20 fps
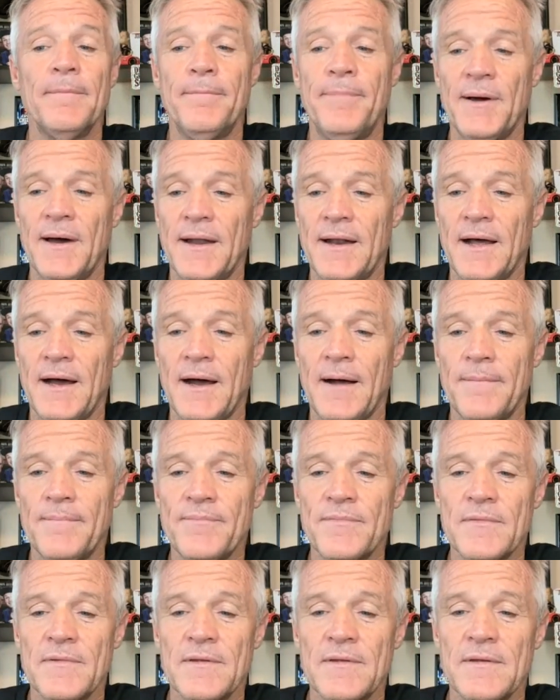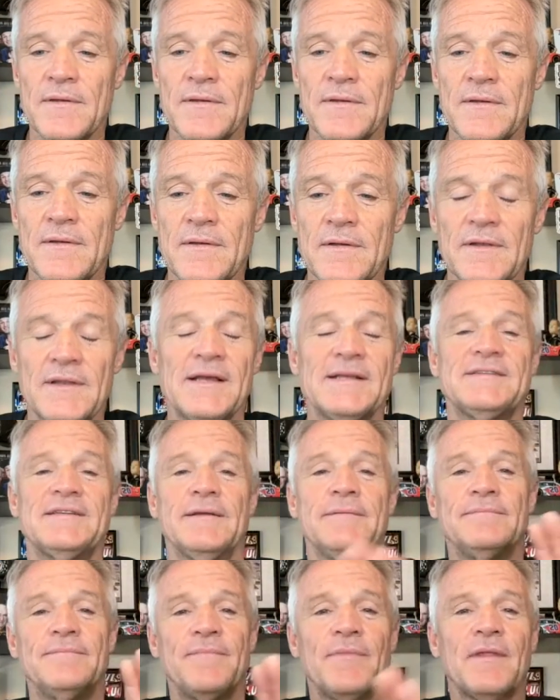But
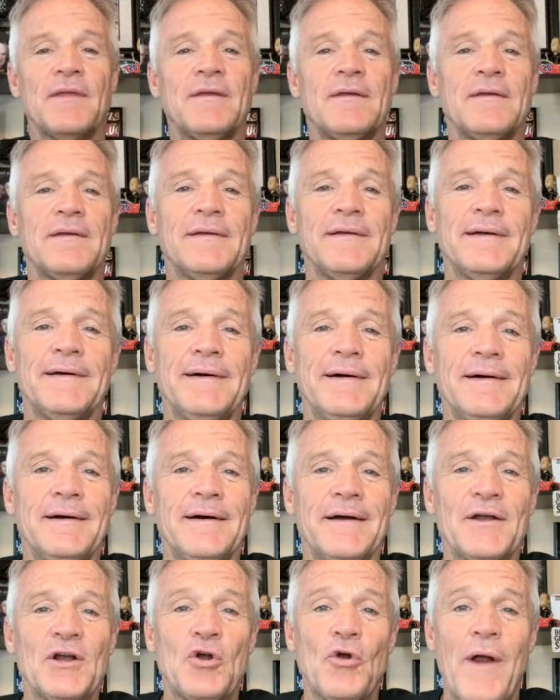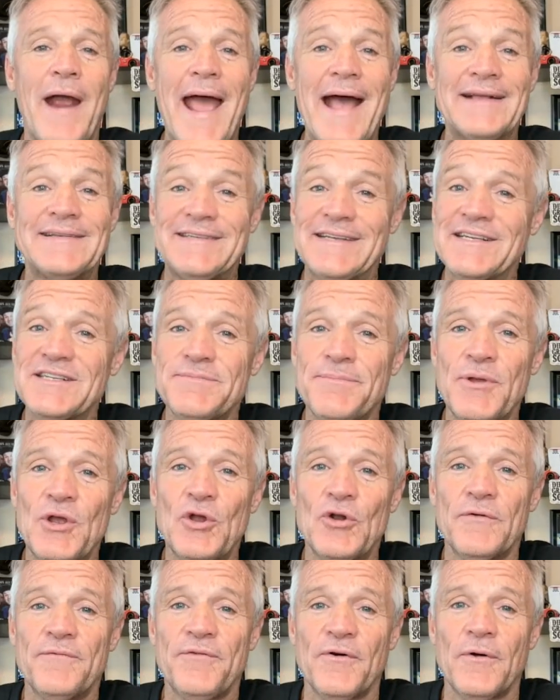listen, grass is
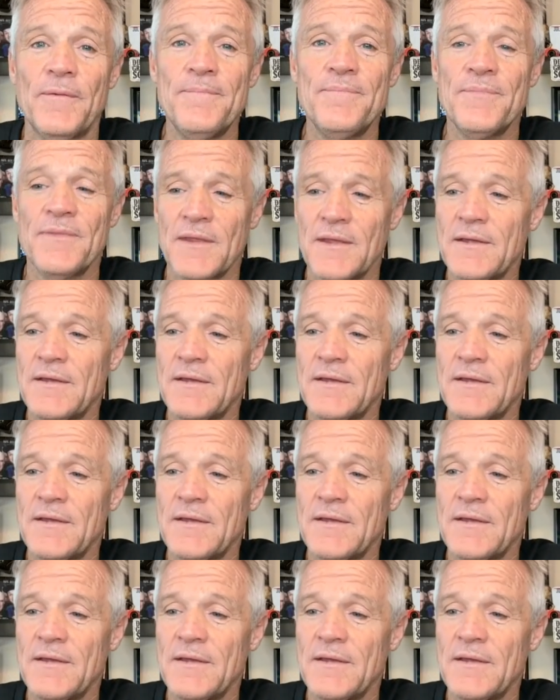beautiful.